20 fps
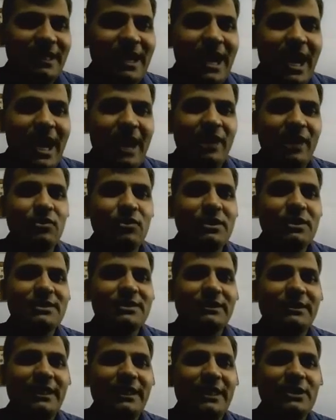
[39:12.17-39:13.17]
or you can say
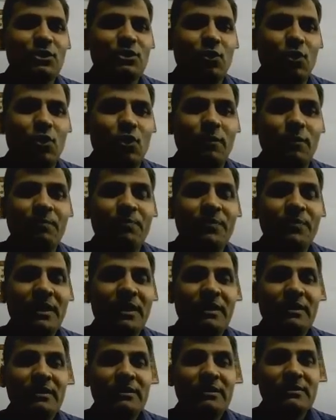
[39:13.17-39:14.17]
there is no
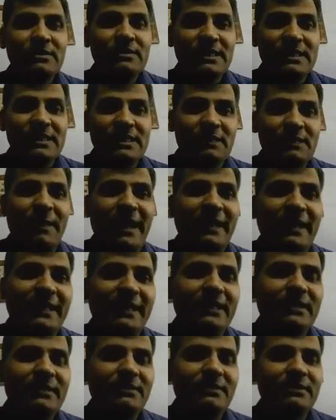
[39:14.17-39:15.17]

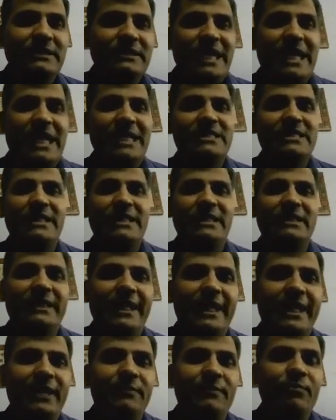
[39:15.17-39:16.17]
systematic change in
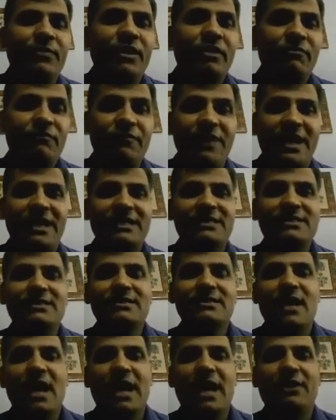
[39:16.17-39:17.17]
their phase,
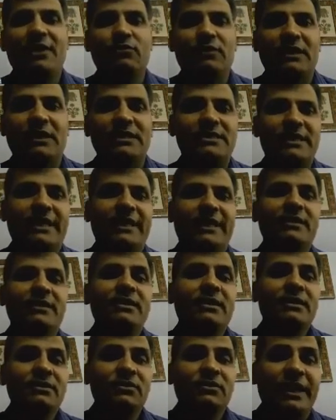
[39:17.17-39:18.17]
or you can say
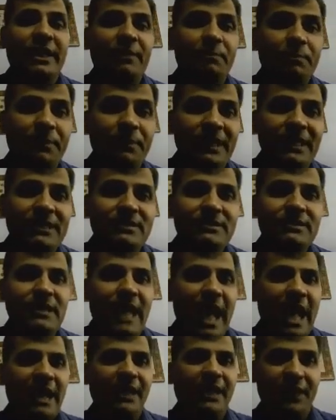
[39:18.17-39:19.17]
their peaks
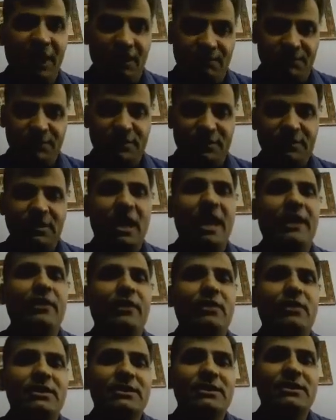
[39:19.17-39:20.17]
and troughs, or you
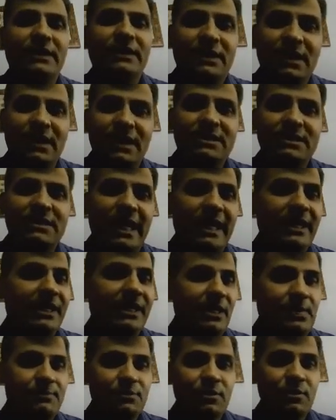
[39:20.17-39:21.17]
can say the crust and
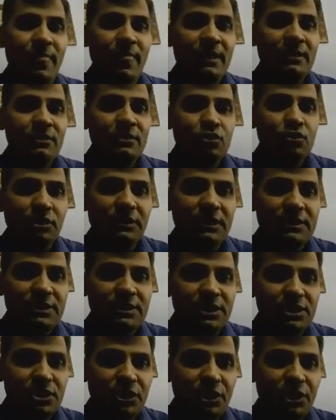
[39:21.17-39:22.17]
troughs. So this is
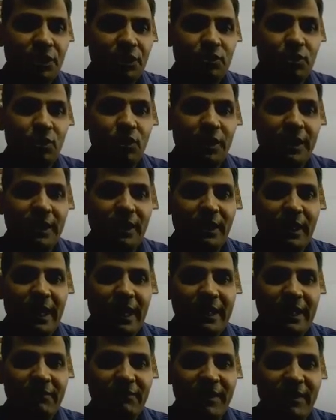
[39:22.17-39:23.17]
incoherent light
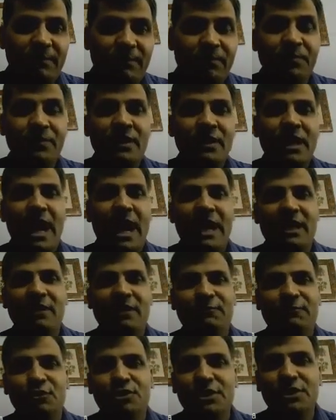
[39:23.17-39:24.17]
wave. And if you
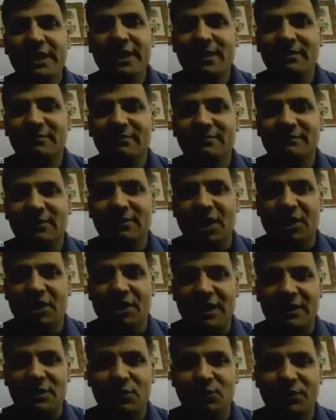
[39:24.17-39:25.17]
see
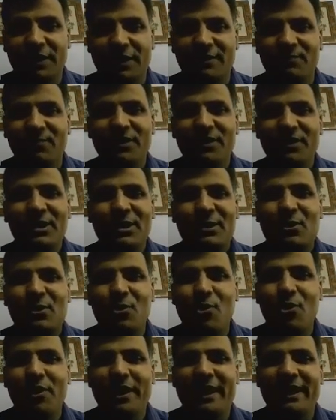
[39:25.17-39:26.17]
contrast to it,
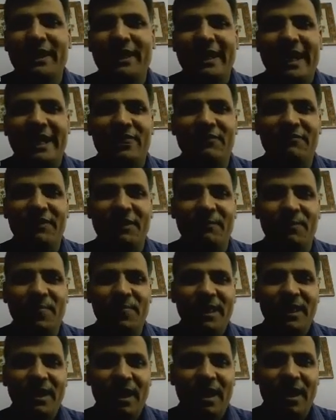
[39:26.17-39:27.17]
coherent light wave,
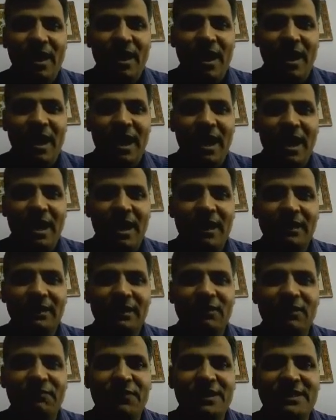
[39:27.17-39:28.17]
all the
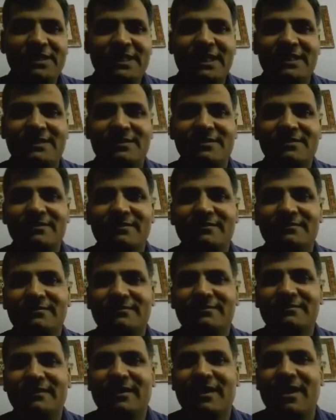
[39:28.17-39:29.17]
faces
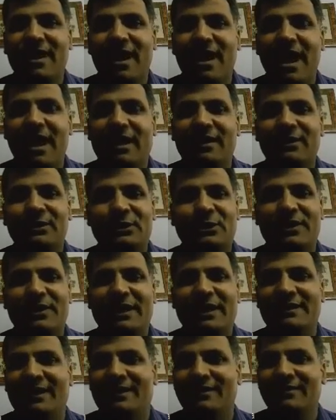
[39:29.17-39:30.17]
are
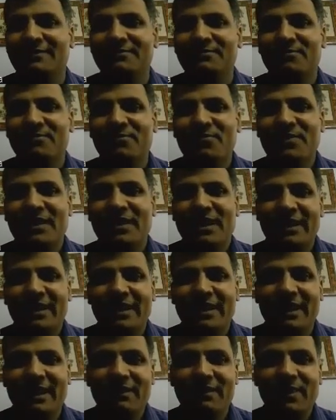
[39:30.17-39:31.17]
together.
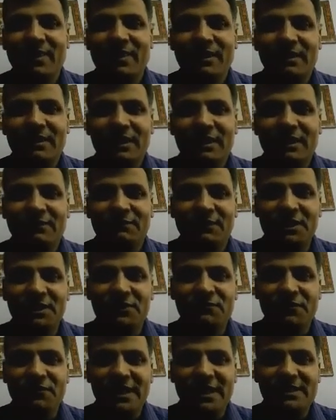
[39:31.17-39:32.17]
Here if it is
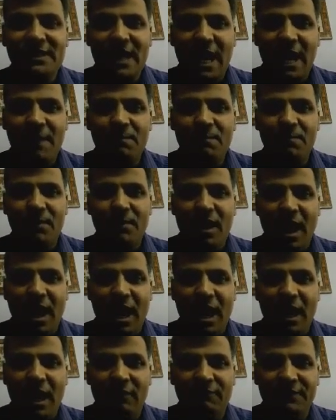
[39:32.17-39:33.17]
face up,
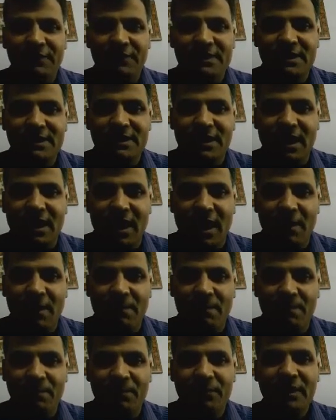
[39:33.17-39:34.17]
all faces are
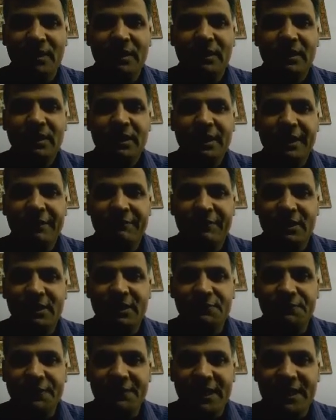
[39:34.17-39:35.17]
up. If it is
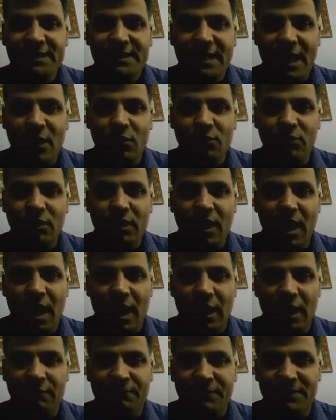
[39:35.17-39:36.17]
face down, all
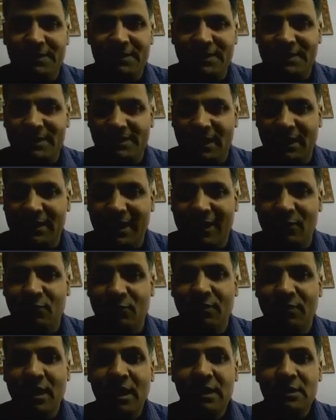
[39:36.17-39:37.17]
faces are down.
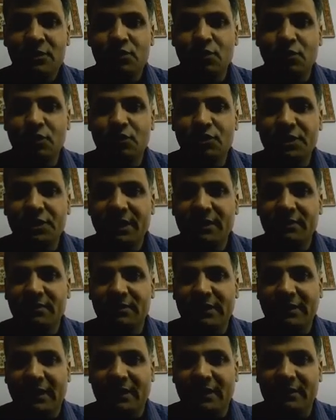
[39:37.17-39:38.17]
So you see
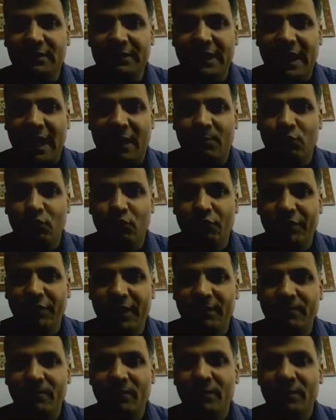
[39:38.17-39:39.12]
that they are moving